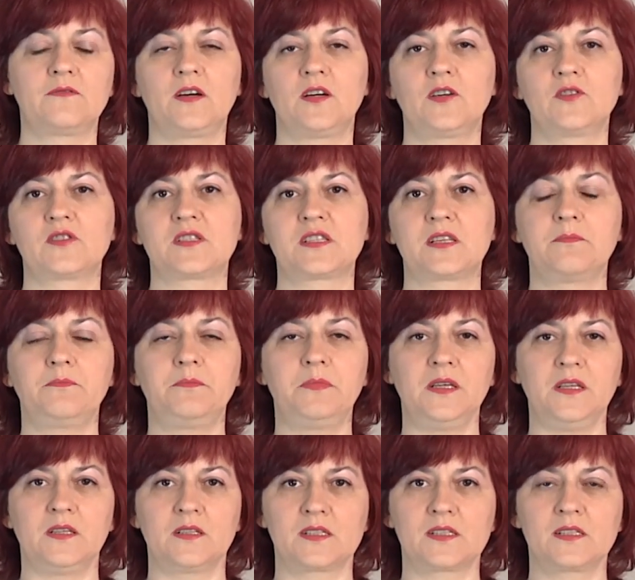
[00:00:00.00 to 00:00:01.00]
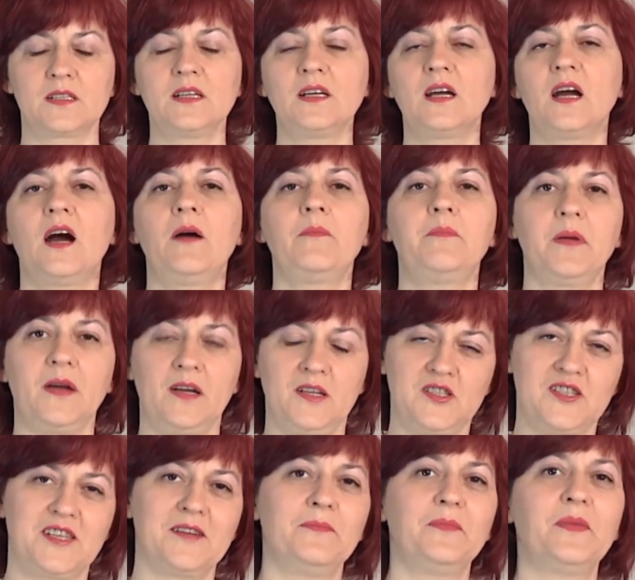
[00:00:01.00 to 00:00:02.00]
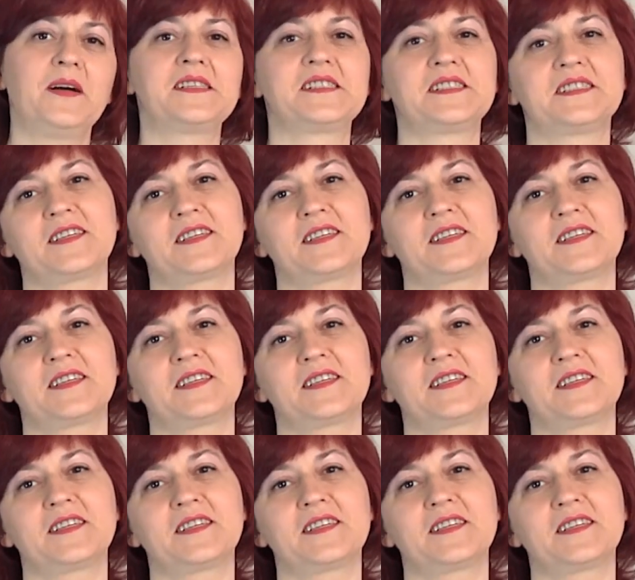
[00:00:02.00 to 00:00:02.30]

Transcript: How to crochet such Paisley